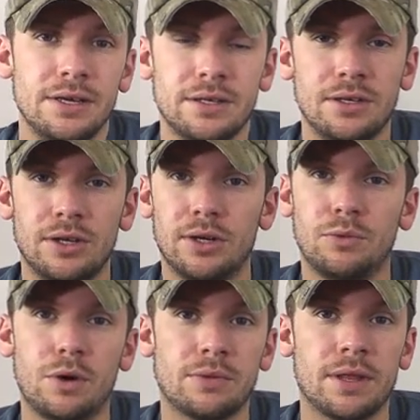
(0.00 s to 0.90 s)
You know,
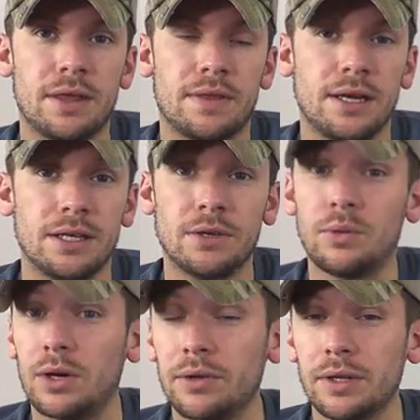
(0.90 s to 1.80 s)
what were they thinking?
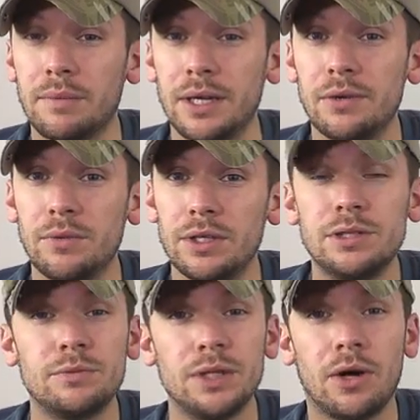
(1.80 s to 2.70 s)
Well, I mean,
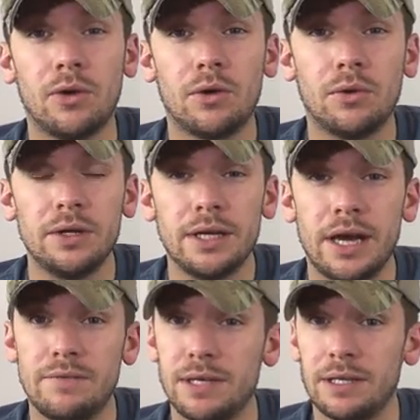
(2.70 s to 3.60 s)
we all
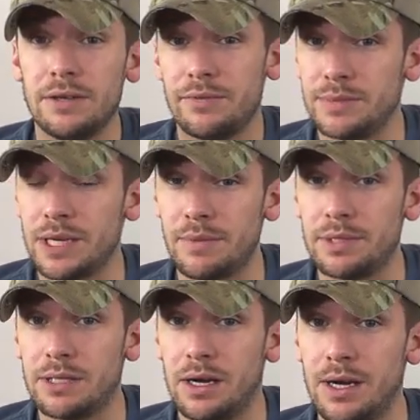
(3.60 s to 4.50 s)
have done it from time to
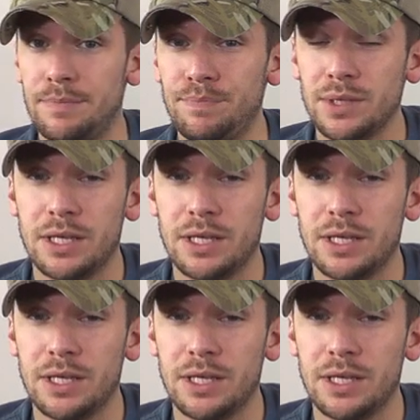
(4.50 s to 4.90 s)
time.